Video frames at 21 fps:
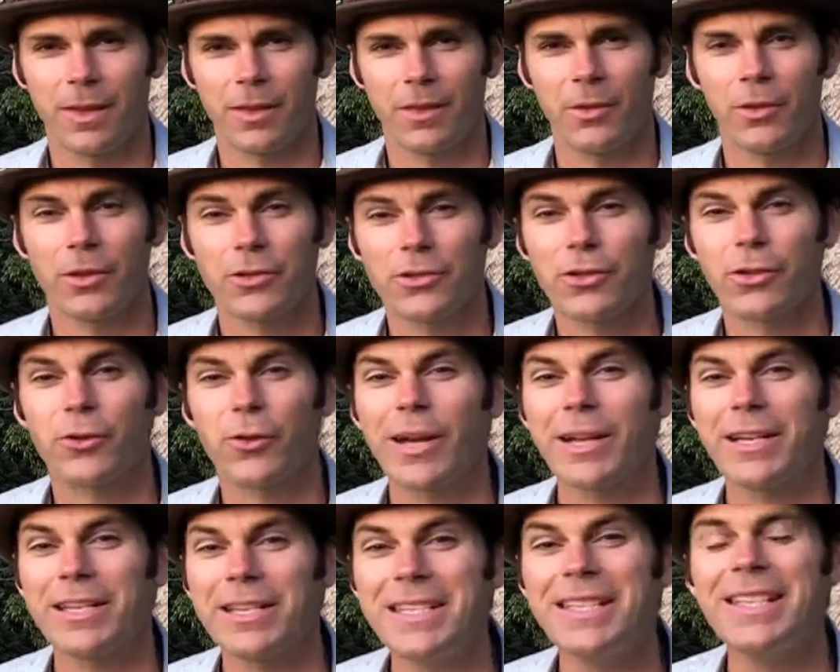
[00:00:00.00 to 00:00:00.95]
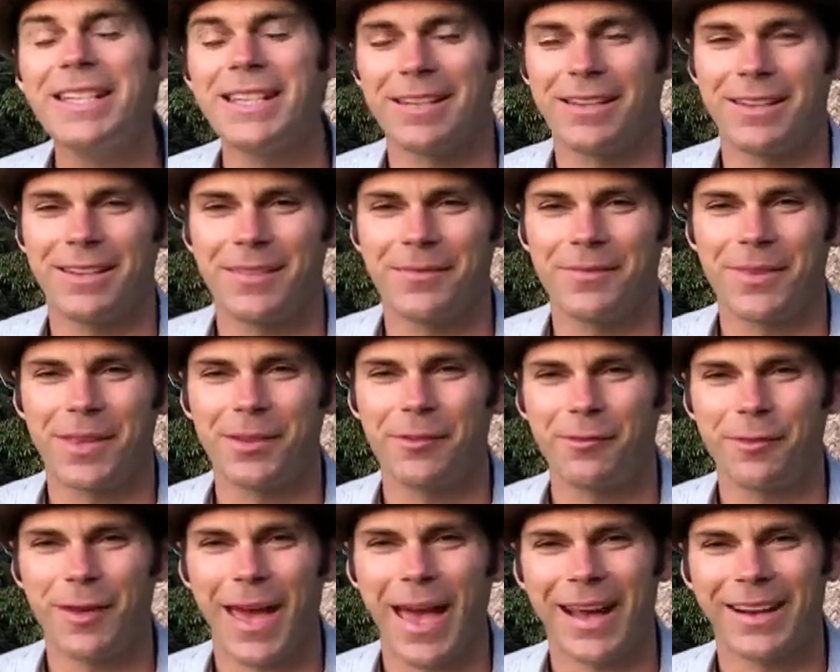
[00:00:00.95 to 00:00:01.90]
There's a great need, in
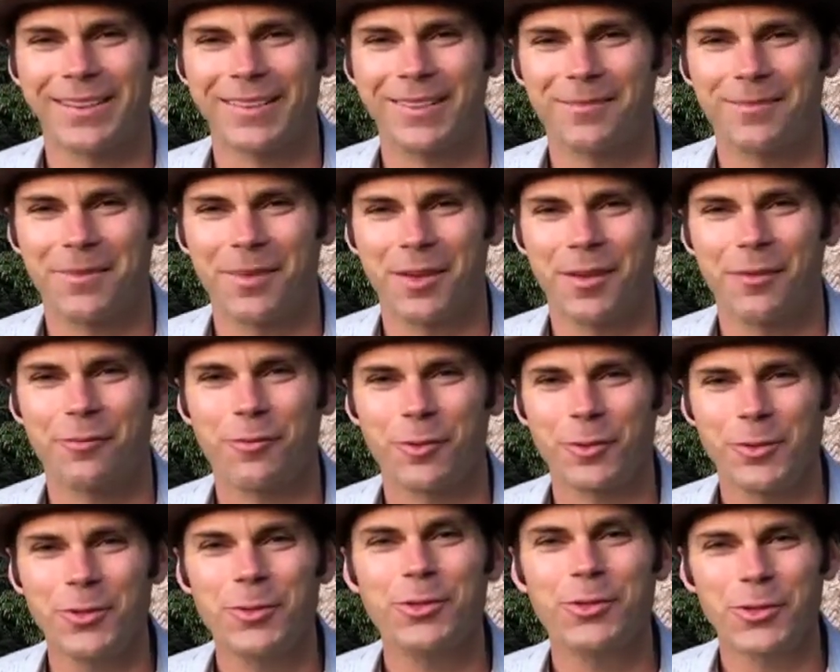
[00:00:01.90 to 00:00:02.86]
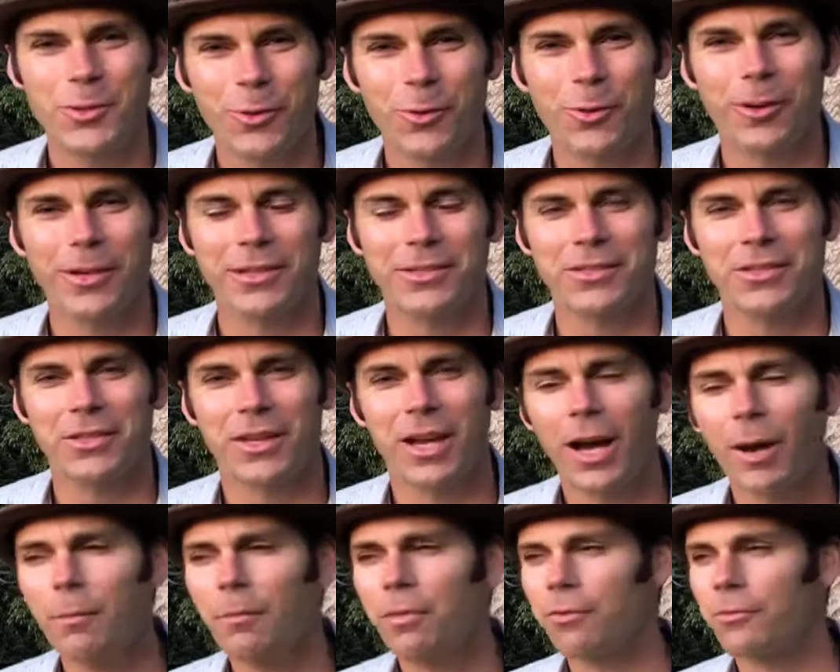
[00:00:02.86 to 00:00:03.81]
fact, for new stories to
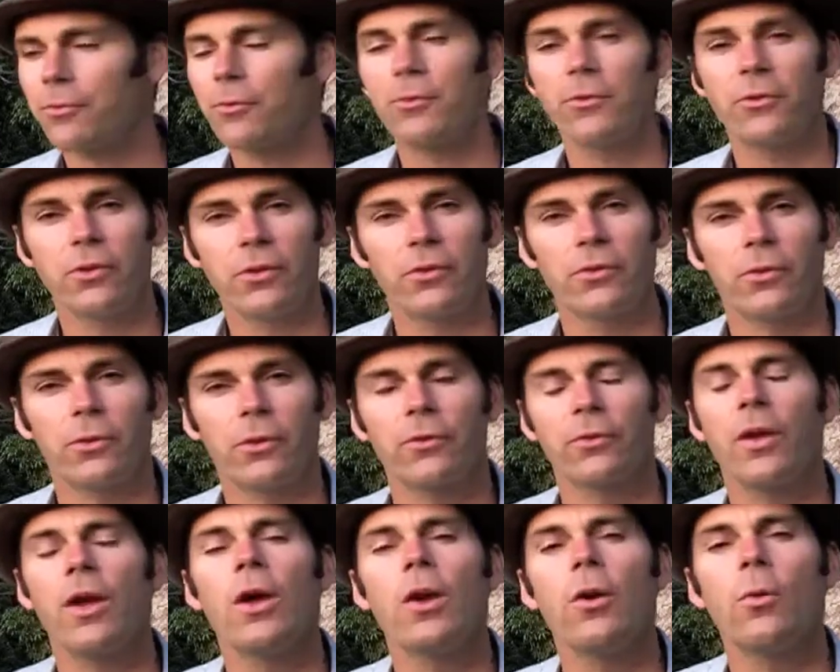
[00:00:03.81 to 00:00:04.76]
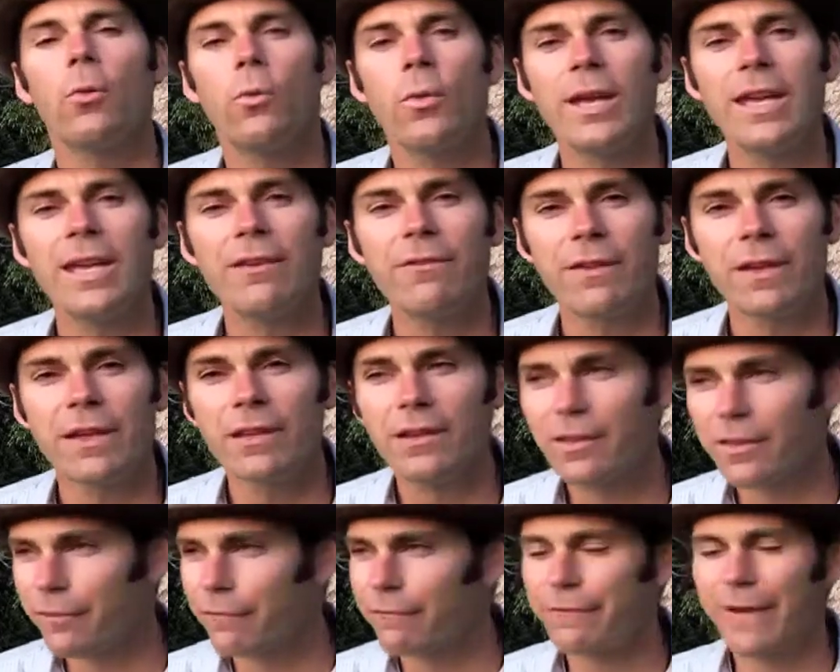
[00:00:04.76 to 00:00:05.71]
come through to sort of weave into
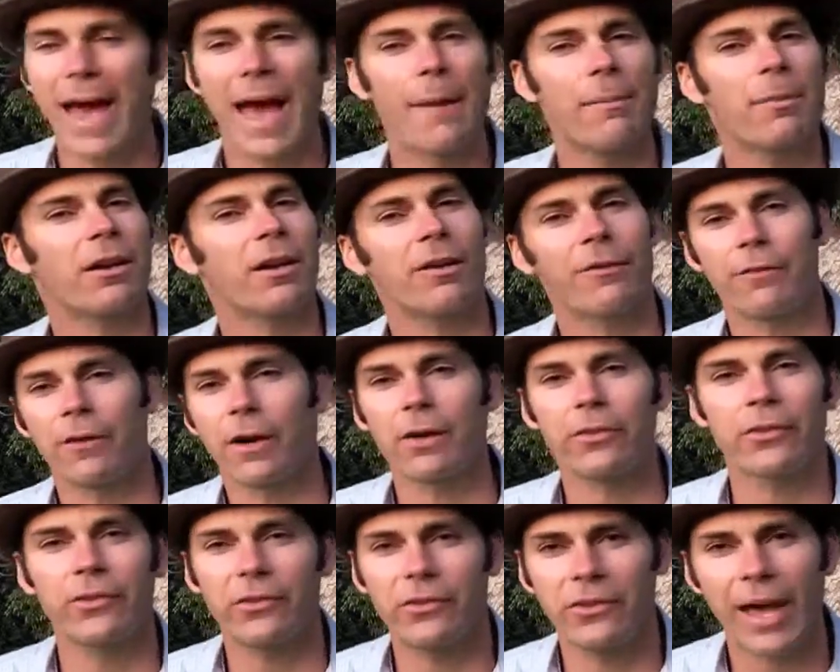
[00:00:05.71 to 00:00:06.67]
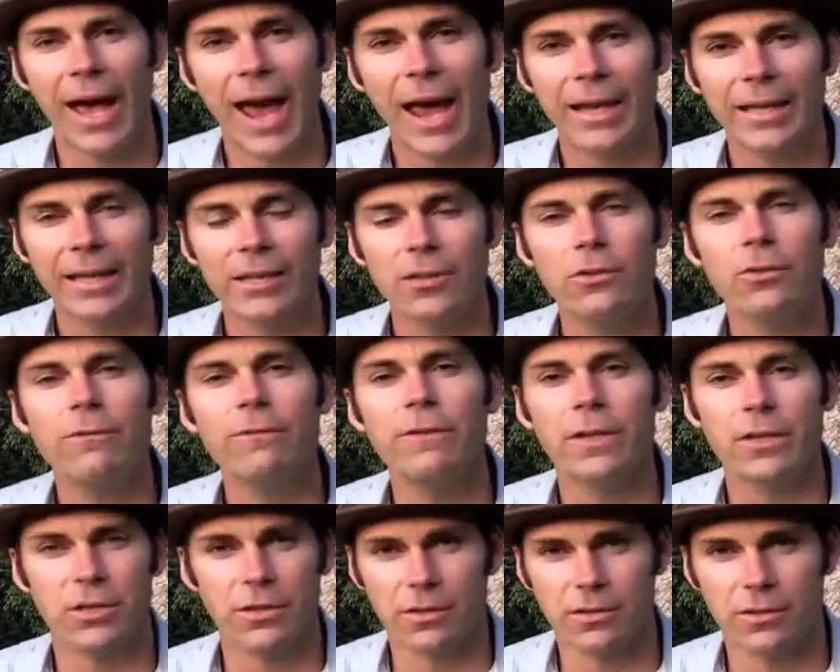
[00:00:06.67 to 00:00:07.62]
the fabric of our society new
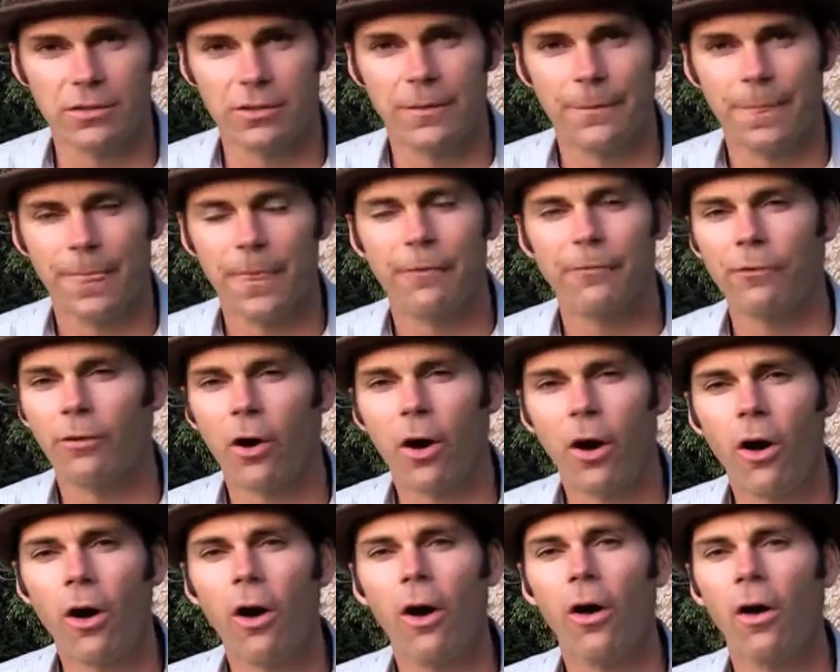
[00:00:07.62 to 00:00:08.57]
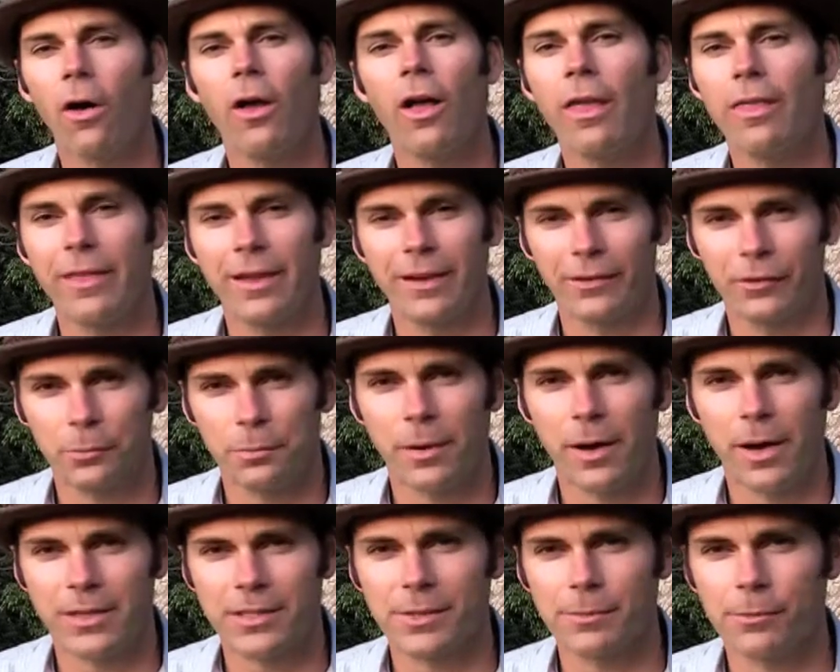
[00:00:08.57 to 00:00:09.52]
visions for all that is
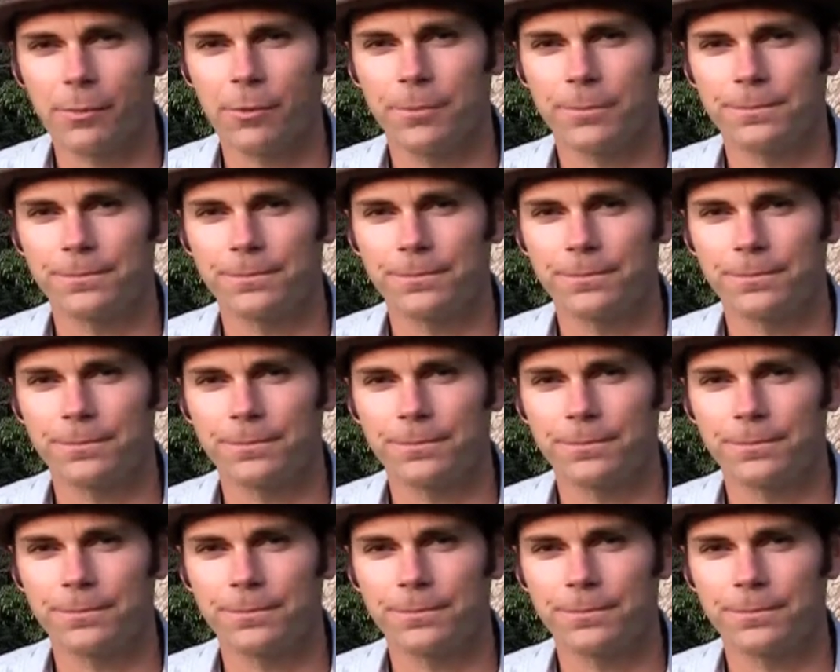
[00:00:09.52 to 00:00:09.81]
possible.